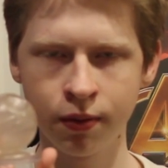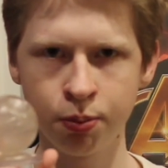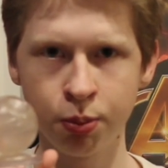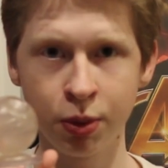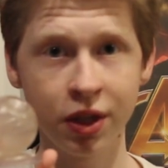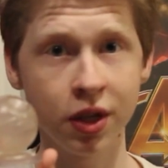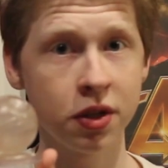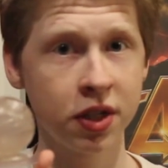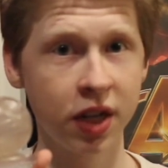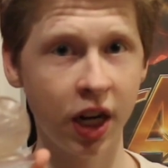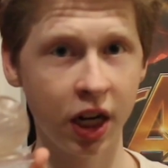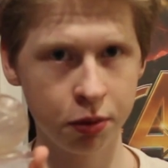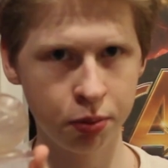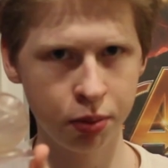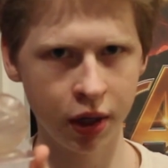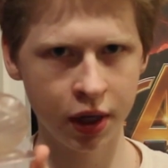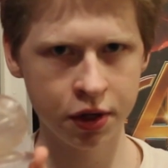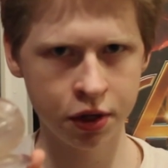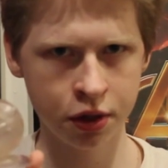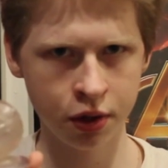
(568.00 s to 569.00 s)
this takes
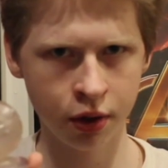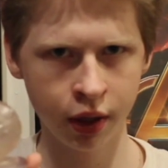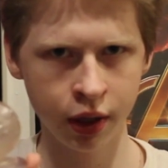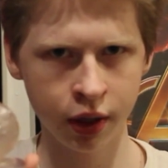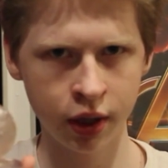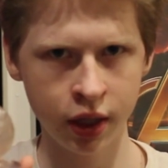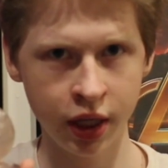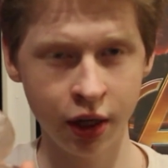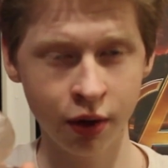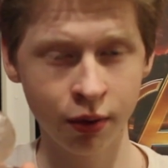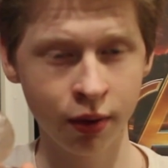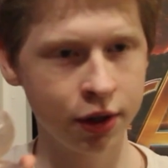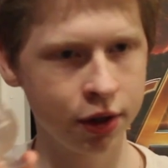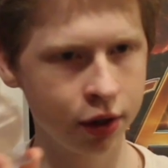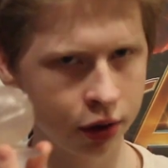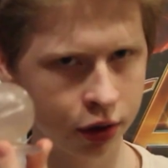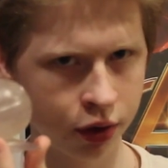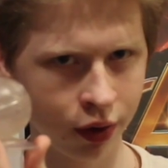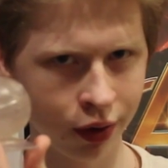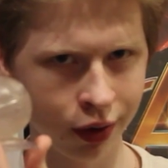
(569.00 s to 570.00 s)
place during the
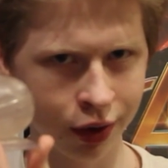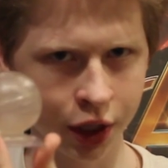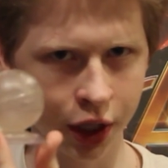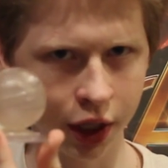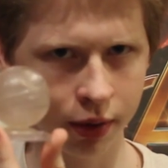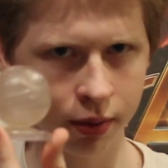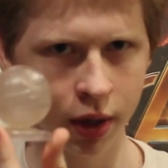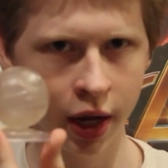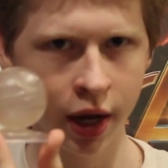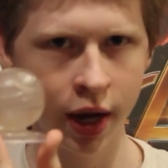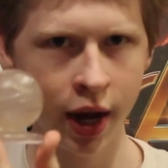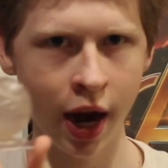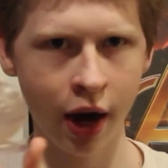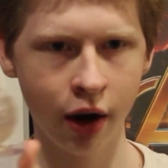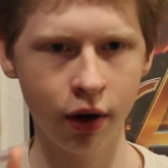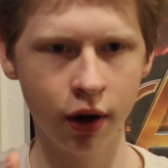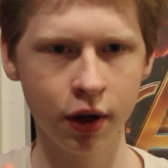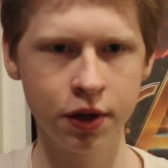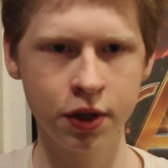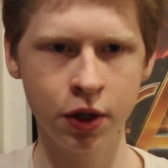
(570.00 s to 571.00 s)
original trilogy
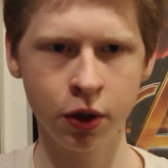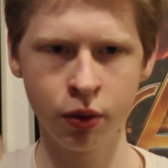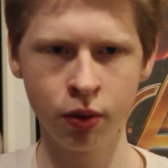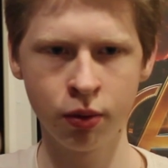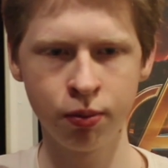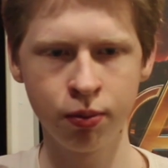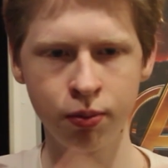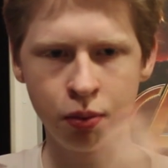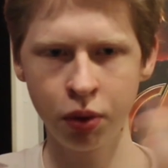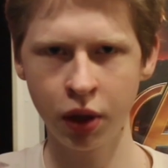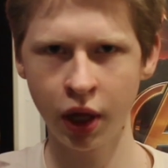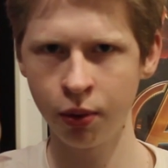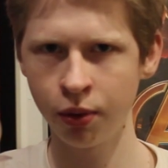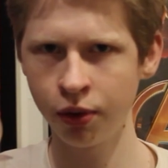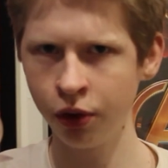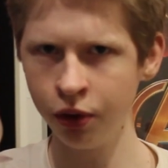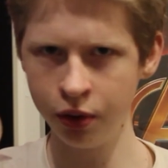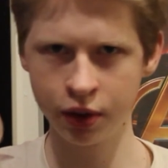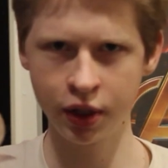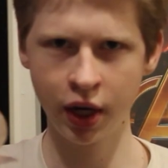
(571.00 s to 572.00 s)
era, so you would play
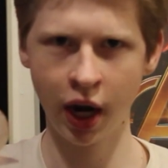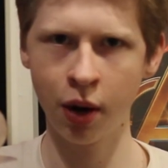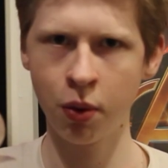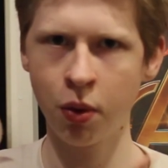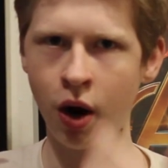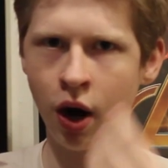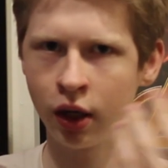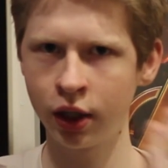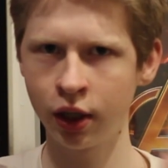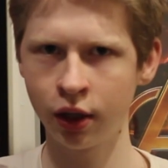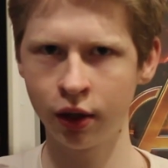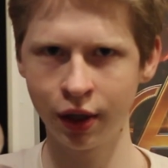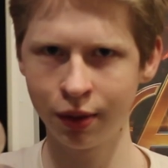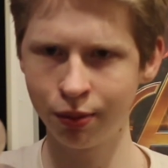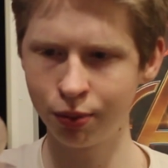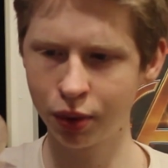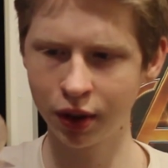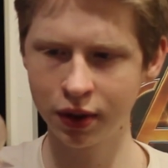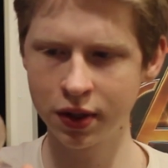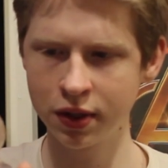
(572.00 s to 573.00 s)
with Luke Skywalker
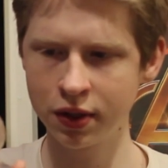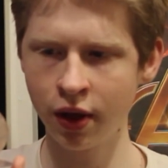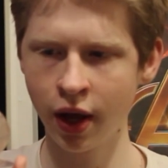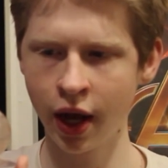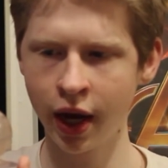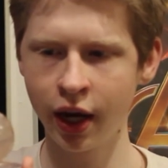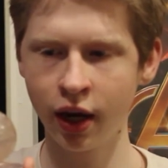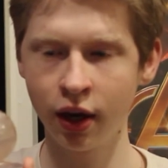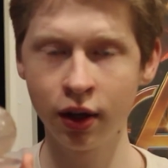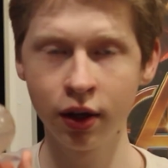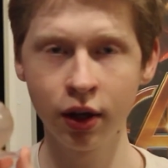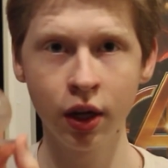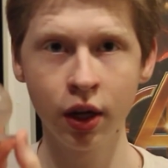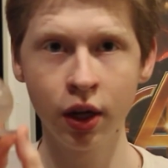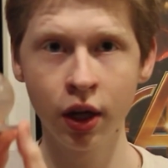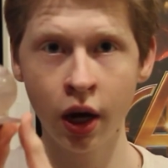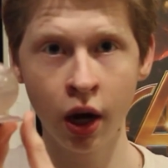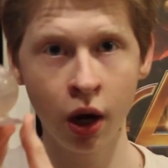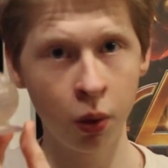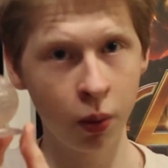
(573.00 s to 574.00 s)
and Princess Leia
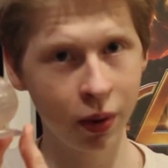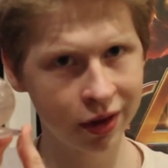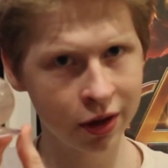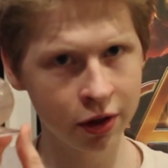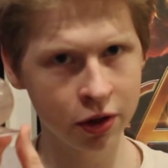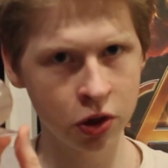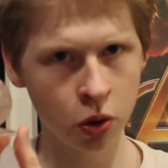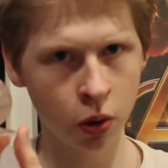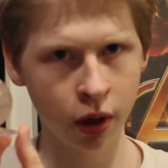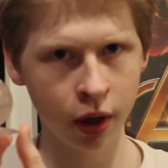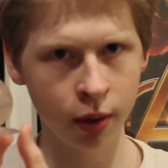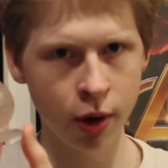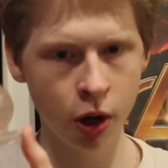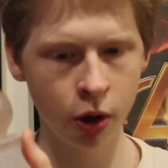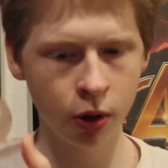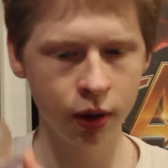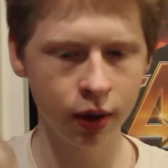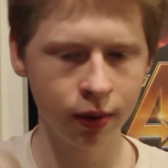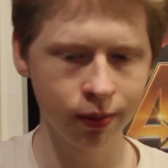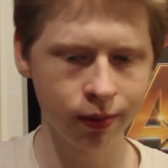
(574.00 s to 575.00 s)
with the story
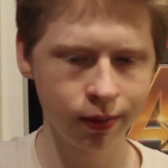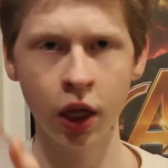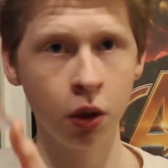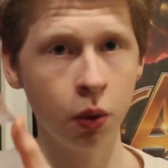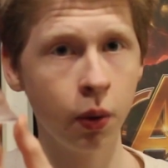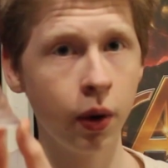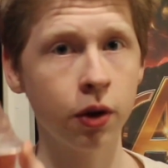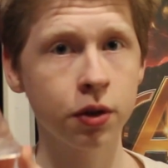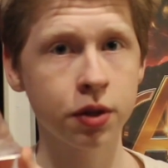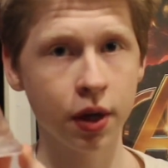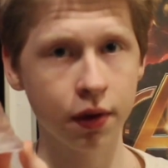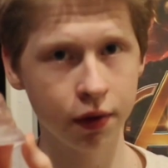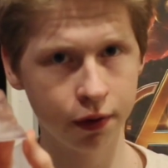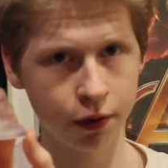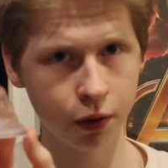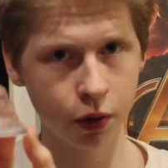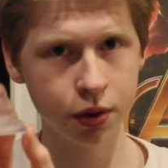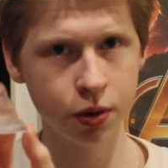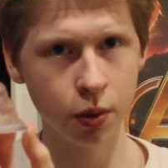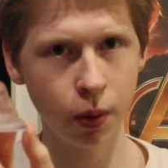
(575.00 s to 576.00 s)
mode. And then we also have the
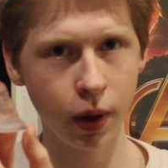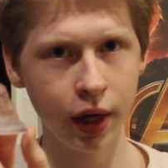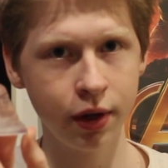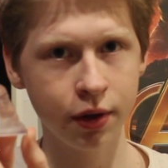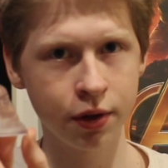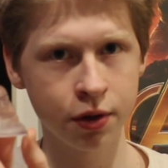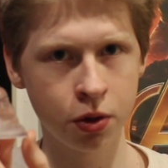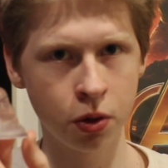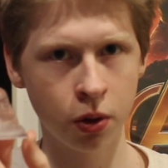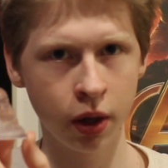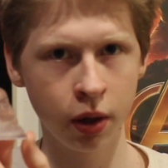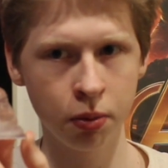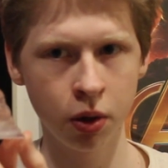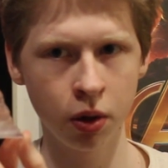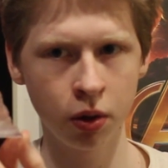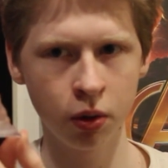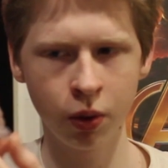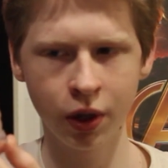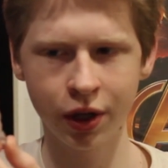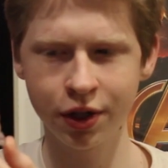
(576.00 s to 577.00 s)
Force Awakens story
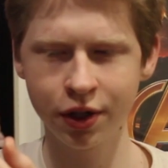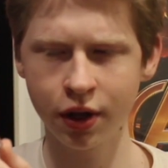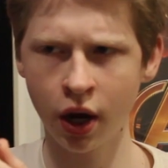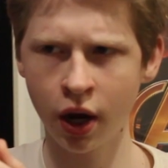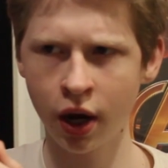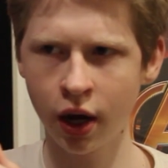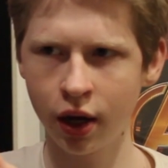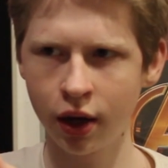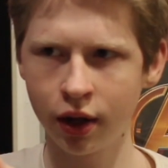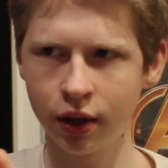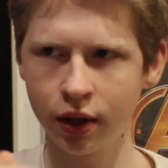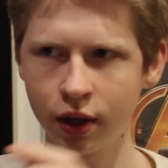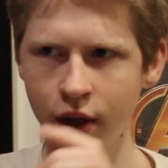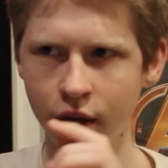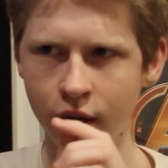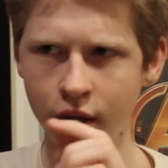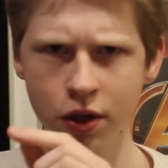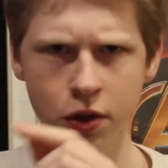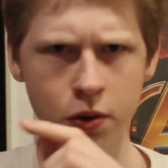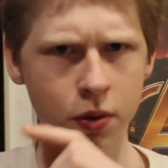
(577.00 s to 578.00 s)
mode, which
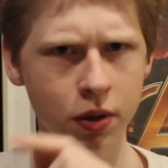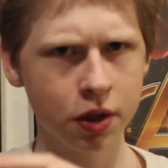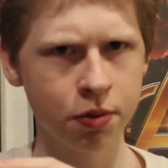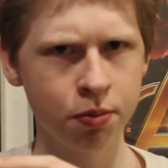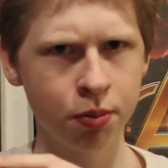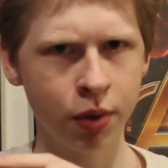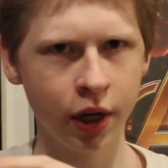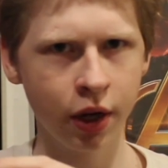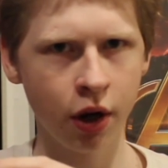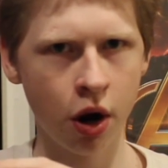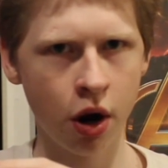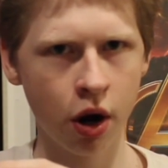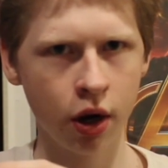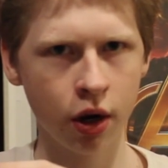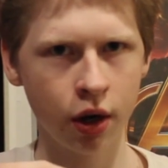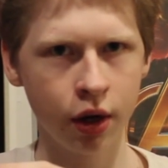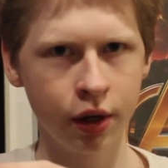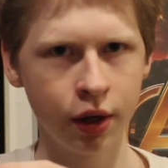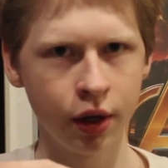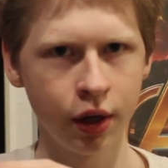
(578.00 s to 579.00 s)
this one is pretty
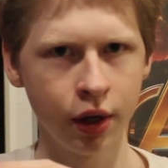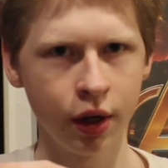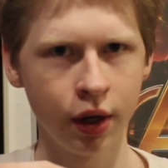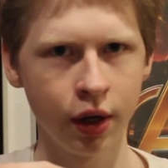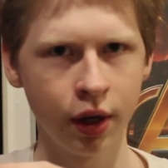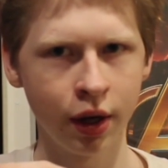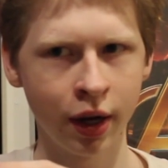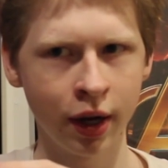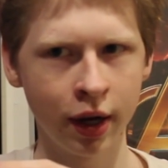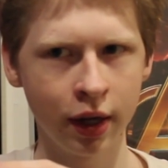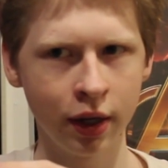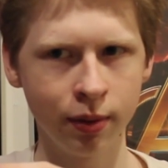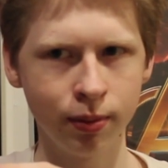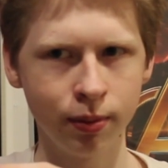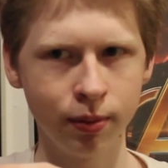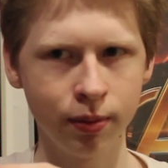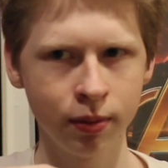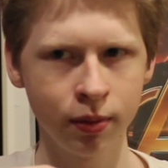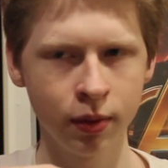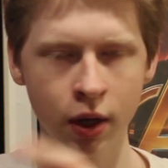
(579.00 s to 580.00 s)
hard.
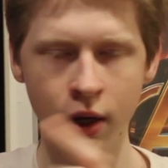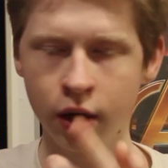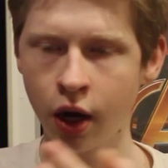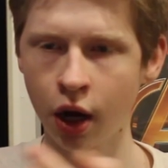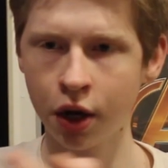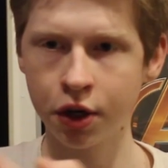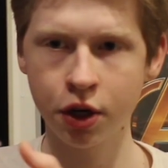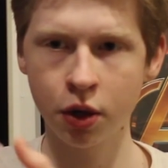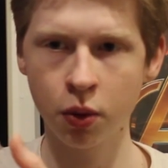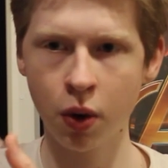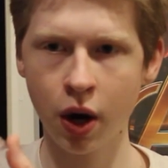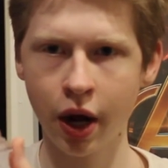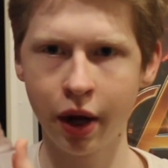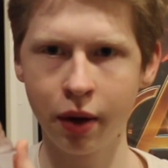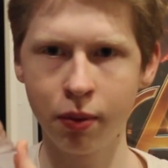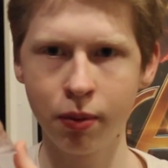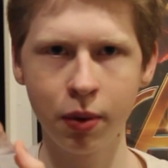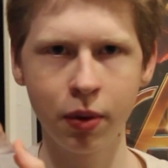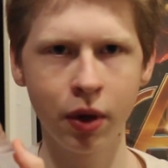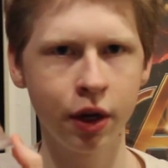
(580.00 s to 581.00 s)
Not sure why,
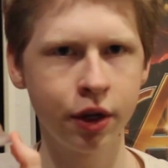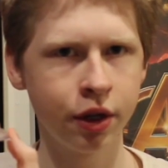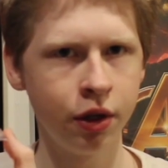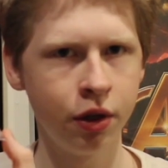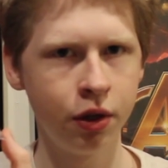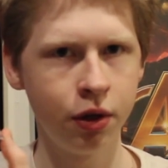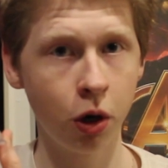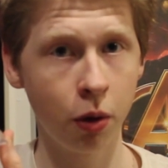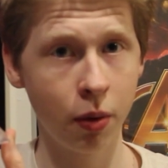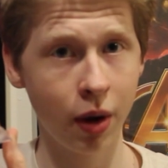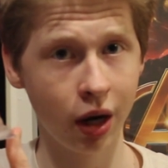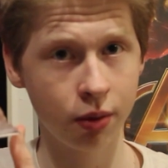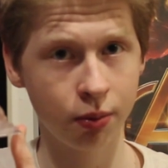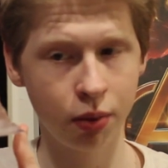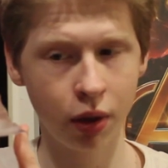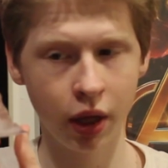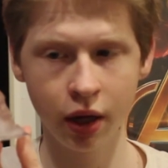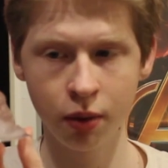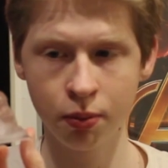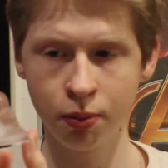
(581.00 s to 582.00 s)
maybe I should go back and
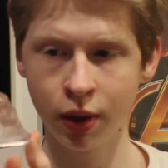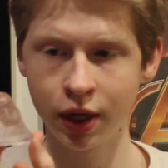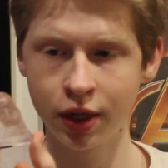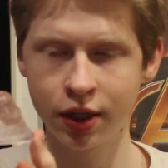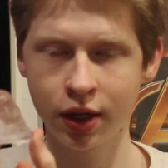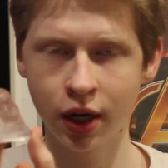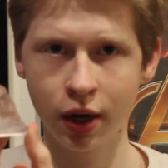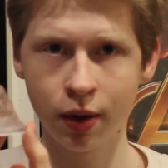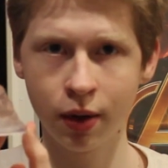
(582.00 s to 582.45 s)
play it, but